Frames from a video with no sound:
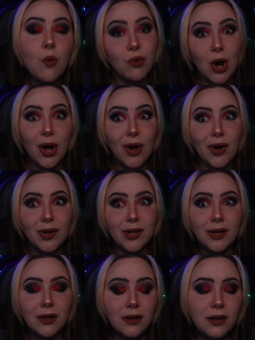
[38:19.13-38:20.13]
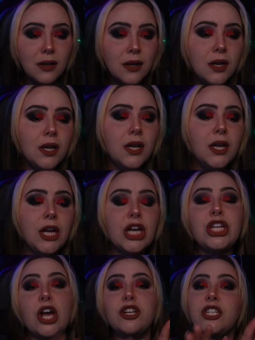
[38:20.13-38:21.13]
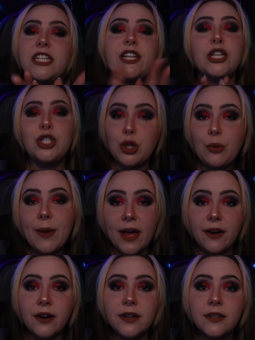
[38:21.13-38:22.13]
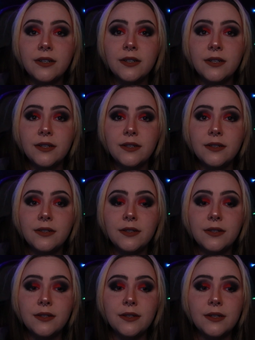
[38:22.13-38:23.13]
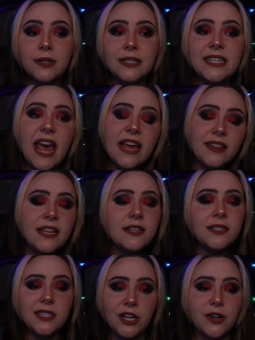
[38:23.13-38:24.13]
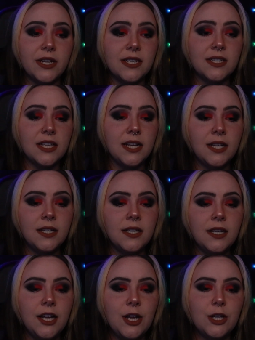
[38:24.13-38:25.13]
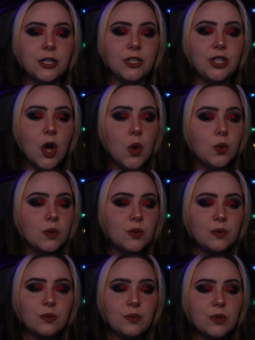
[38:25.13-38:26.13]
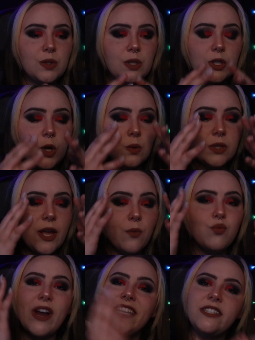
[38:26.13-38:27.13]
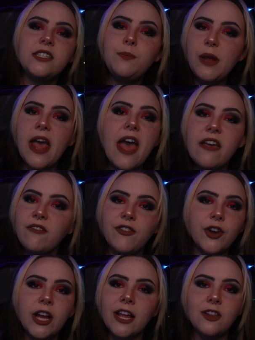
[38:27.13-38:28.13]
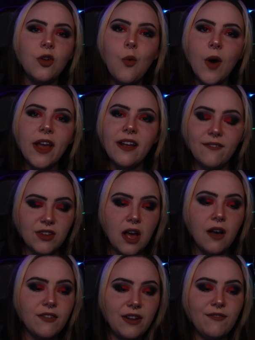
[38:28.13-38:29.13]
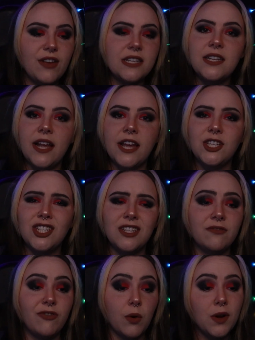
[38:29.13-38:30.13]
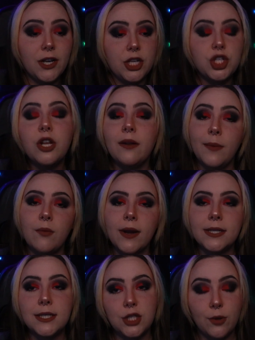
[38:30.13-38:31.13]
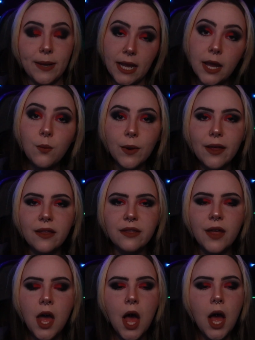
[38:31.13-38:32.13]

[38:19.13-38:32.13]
Wrong. Y'all just need to do better. Take things seriously. Don't let racist behavior get in the way of an investigation. For one, you shouldn't be racist to begin with.